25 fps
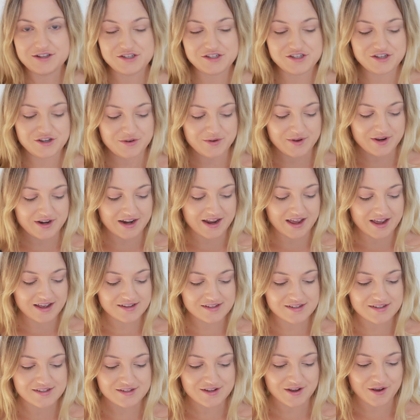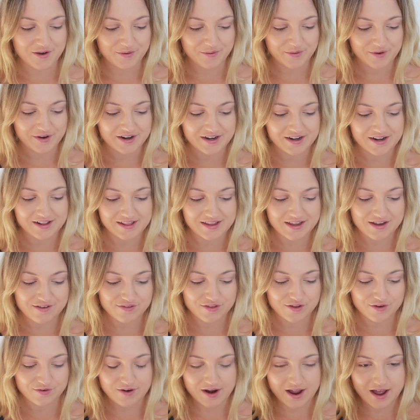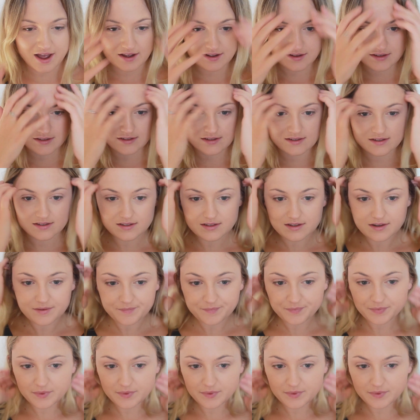dewiness, so we're gonna leave the rest